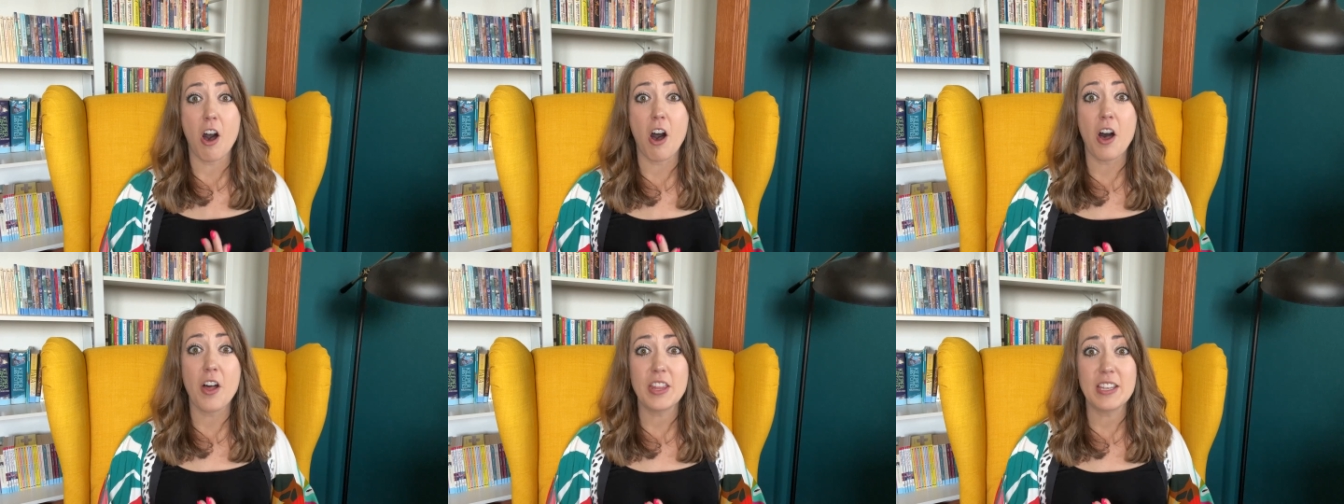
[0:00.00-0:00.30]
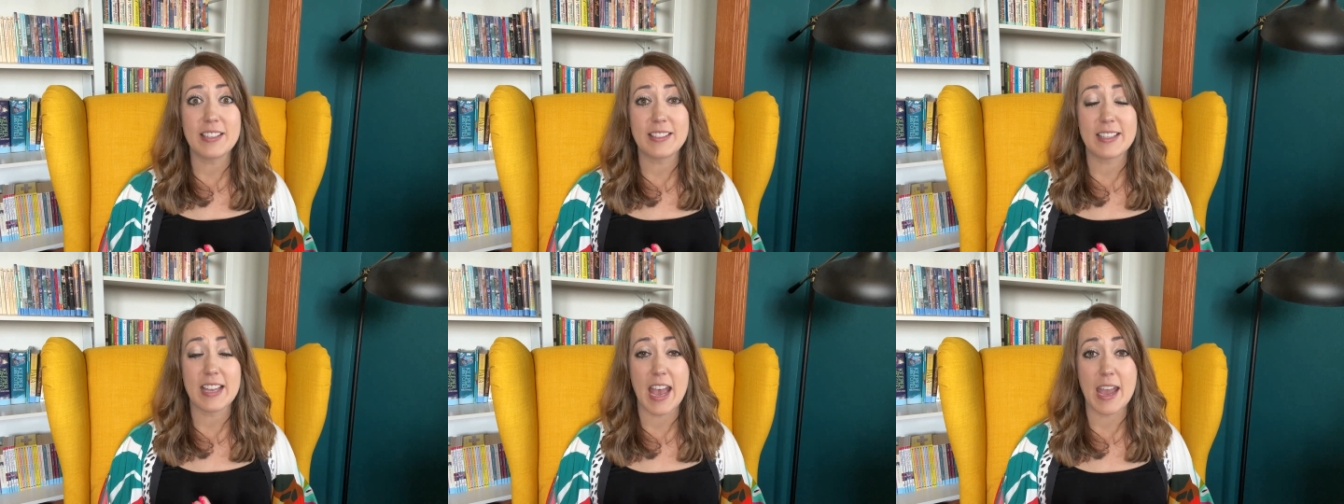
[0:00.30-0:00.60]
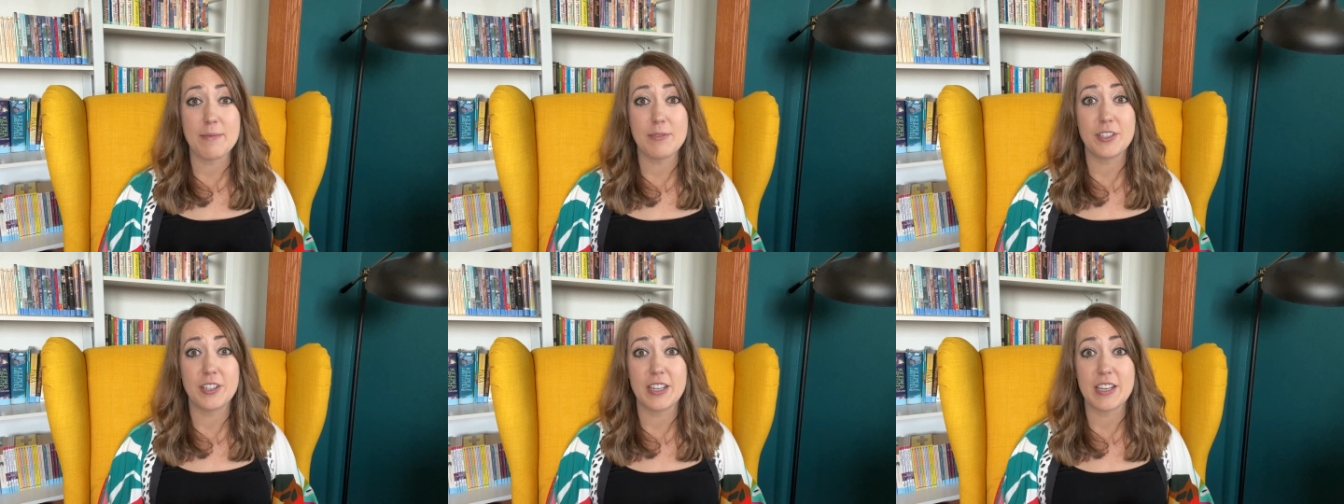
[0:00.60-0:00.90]
all this
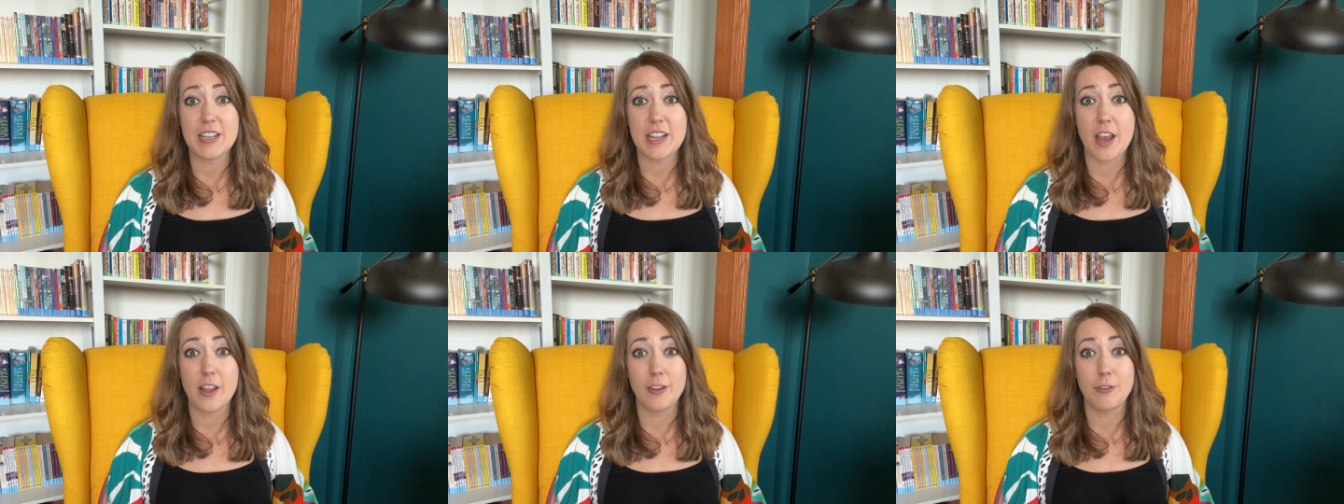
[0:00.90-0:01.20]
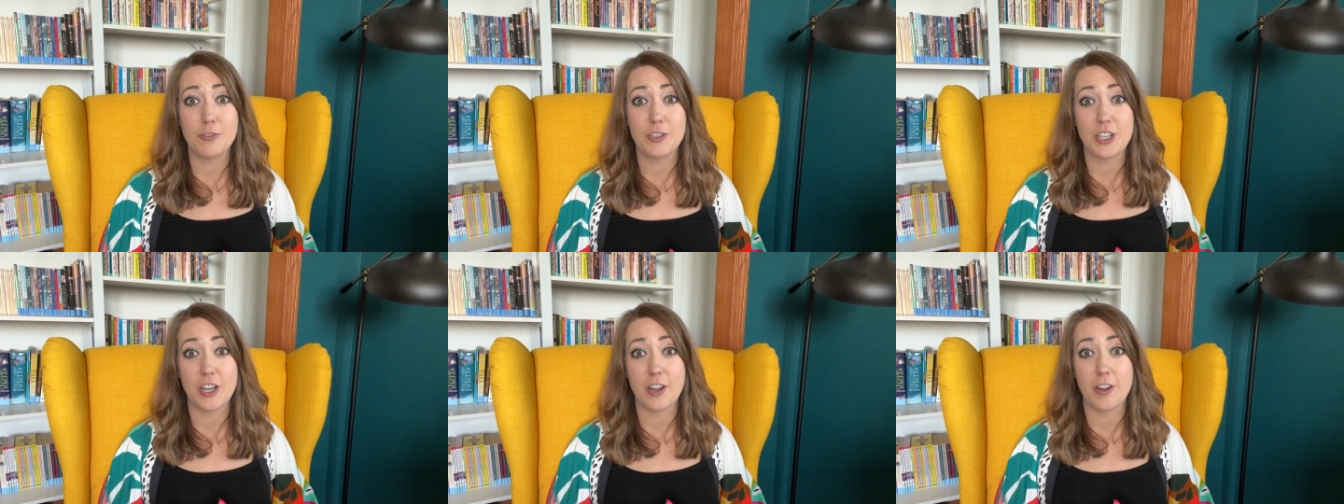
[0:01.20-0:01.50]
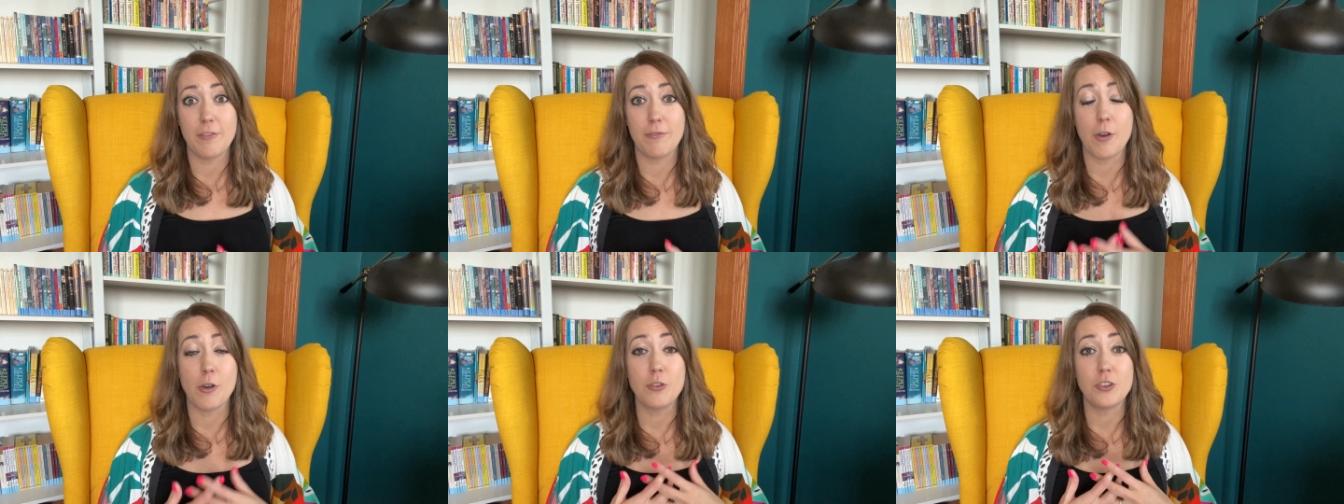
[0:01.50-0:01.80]
time during Yellow Chair
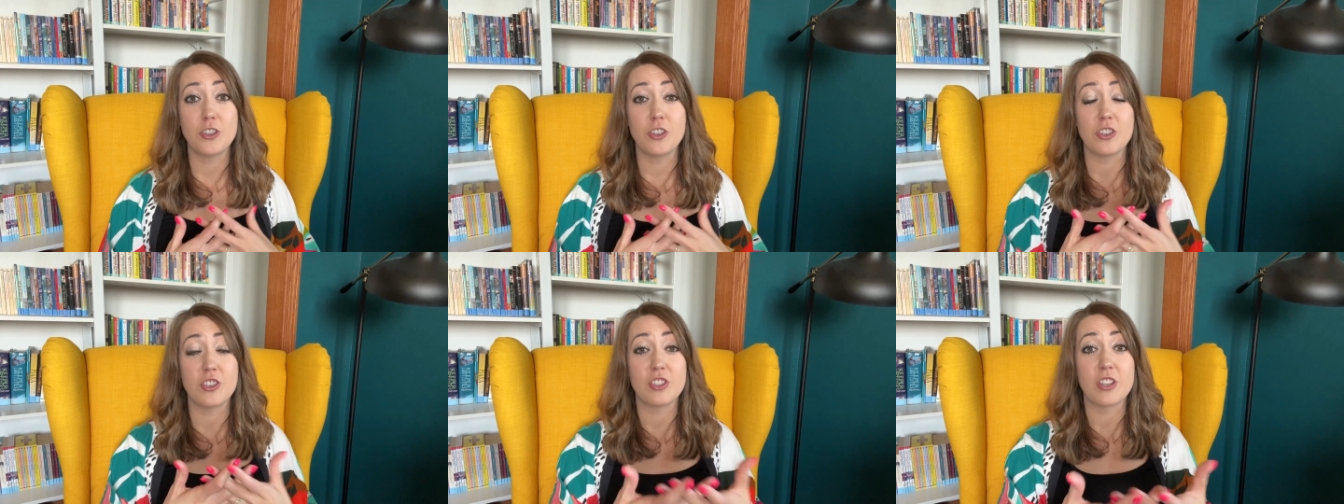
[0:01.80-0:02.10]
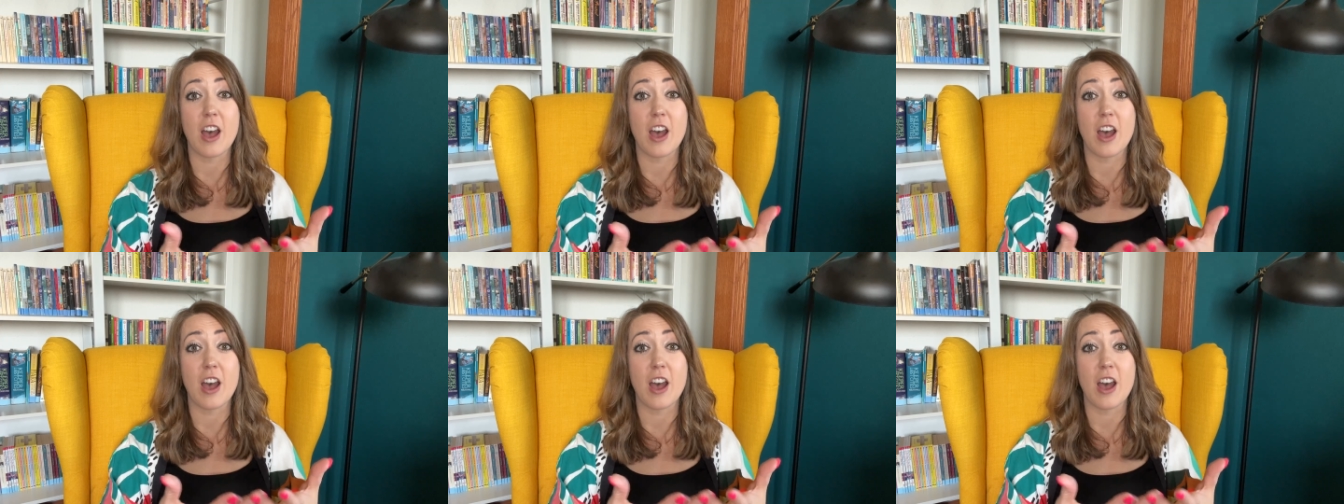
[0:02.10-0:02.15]
devotionals